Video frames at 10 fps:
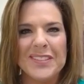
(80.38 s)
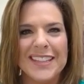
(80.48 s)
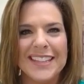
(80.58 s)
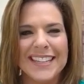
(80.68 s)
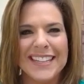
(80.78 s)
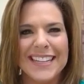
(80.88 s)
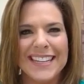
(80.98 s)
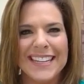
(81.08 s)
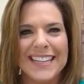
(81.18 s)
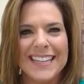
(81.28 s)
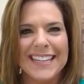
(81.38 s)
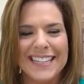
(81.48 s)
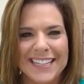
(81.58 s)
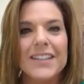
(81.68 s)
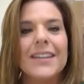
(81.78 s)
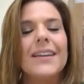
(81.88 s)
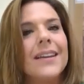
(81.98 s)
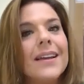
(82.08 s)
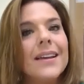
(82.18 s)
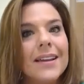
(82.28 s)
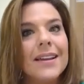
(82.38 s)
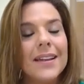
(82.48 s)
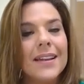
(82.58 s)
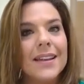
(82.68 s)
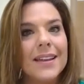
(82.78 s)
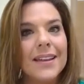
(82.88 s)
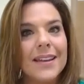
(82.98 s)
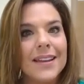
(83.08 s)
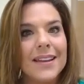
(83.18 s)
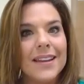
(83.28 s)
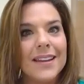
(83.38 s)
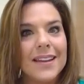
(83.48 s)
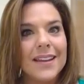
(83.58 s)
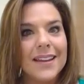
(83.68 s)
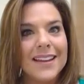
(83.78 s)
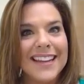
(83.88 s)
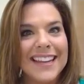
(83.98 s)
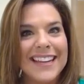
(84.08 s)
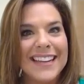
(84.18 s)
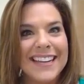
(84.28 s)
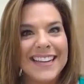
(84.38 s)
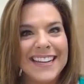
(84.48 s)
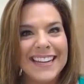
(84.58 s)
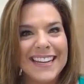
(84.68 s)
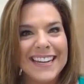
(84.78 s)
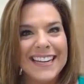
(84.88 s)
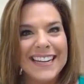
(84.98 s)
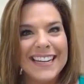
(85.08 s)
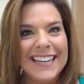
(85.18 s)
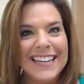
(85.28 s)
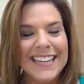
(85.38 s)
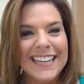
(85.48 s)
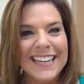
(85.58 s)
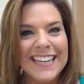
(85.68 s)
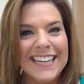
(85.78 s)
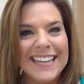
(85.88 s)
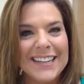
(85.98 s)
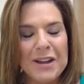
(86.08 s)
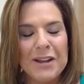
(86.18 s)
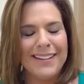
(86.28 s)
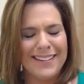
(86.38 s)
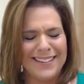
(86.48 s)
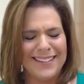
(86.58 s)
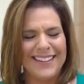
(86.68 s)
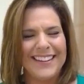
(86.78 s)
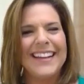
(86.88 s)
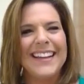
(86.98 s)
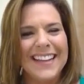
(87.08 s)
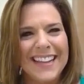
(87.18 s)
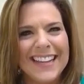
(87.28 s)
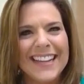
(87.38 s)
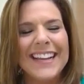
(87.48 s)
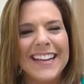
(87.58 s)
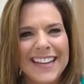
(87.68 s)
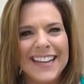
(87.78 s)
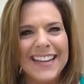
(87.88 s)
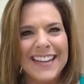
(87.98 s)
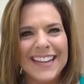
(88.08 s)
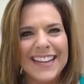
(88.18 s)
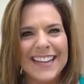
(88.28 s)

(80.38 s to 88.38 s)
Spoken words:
(not speaking)